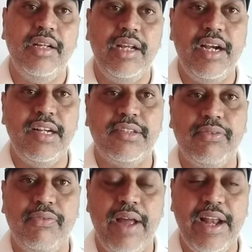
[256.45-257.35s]
it's
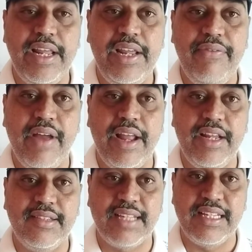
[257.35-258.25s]
very
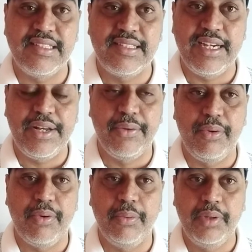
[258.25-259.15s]
sensitive
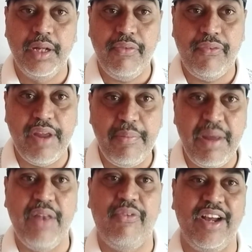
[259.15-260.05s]
to the
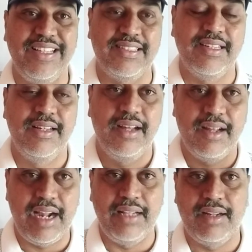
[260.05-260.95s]
female voice
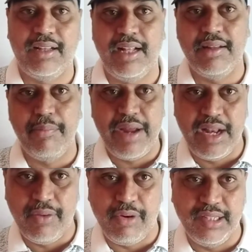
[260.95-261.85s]
rather than the
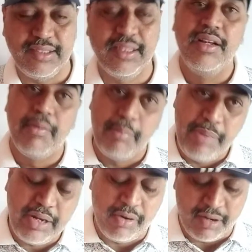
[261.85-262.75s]
male voice,
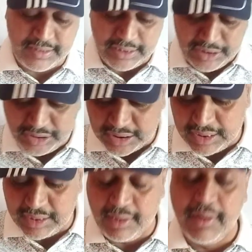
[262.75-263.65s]
because in
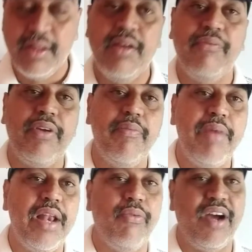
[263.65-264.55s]
general
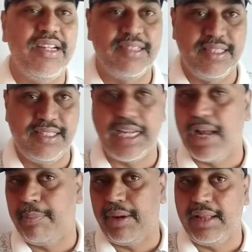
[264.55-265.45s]
female voice is
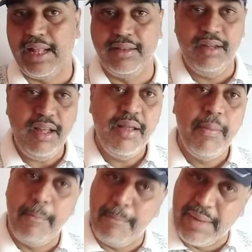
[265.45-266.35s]
sharper than the
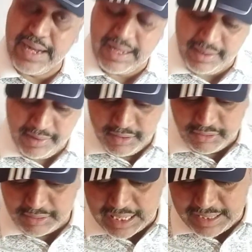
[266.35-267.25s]
male. So
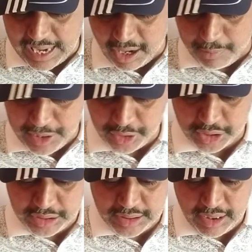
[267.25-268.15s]
that they have
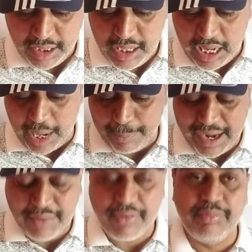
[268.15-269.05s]
mentioned here.
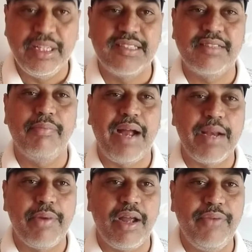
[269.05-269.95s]
Apart from this, might
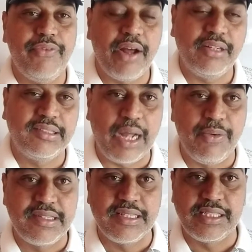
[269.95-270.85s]
be if you have a
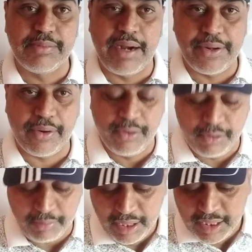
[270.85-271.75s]
sound system at your
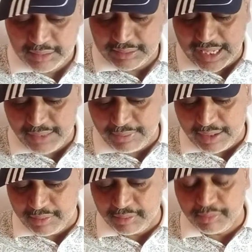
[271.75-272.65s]
home, there is
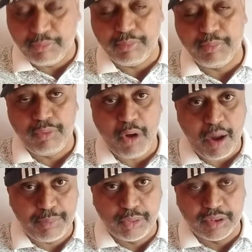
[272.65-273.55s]
one
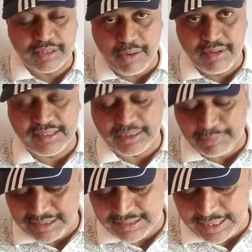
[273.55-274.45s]
knob to the sound system. It
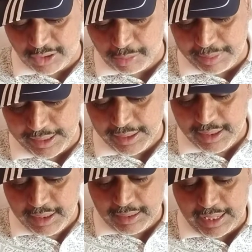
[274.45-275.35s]
is said to be
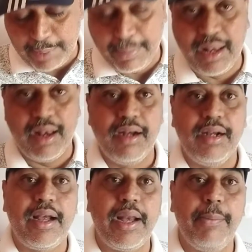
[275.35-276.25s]
treble.
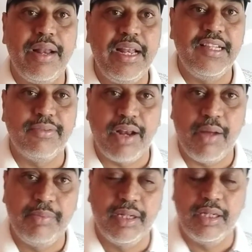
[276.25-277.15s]
Treble is one
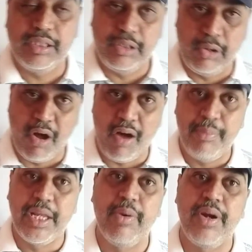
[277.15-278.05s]
of the
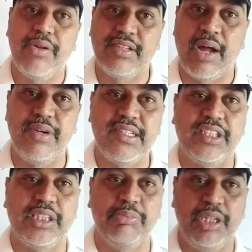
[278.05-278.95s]
knob given to the sound
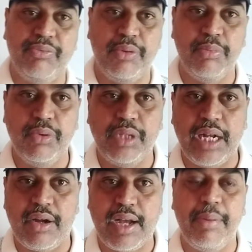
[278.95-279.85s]
system. If you move
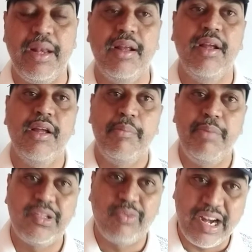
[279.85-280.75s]
that treble,
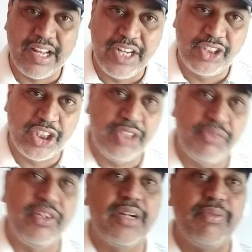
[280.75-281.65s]
means what get changed?
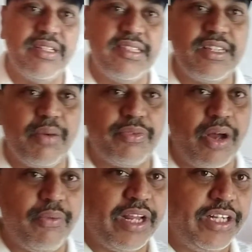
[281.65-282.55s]
Frequency of
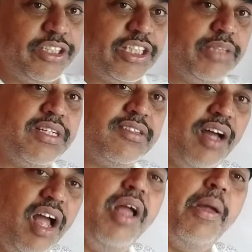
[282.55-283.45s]
sound get changed, means
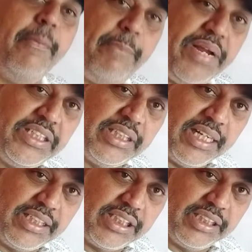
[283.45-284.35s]
the pitch
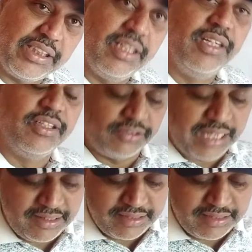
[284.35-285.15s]
get changed. So that is